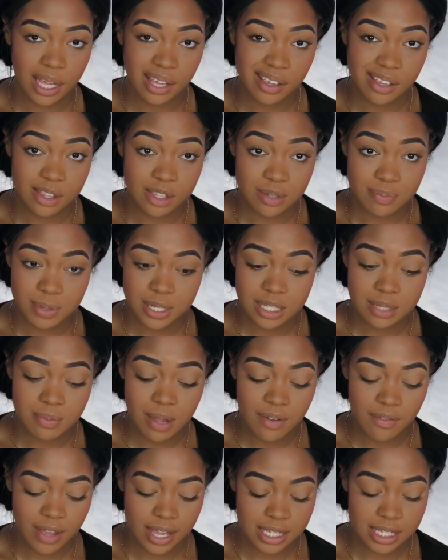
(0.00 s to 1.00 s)
And spritz
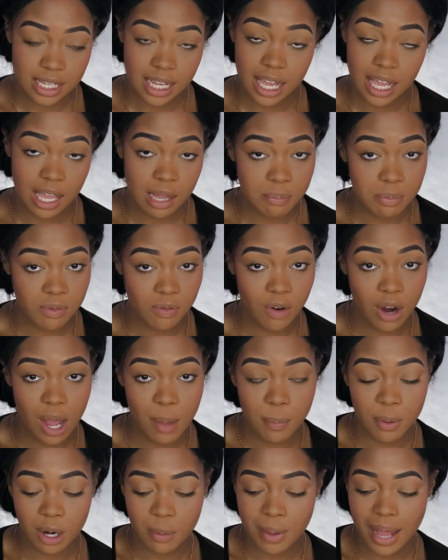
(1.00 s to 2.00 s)
my face again before I
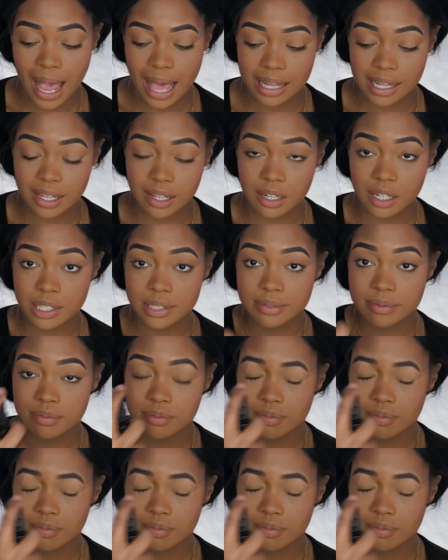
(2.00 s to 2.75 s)
put on my highlighter.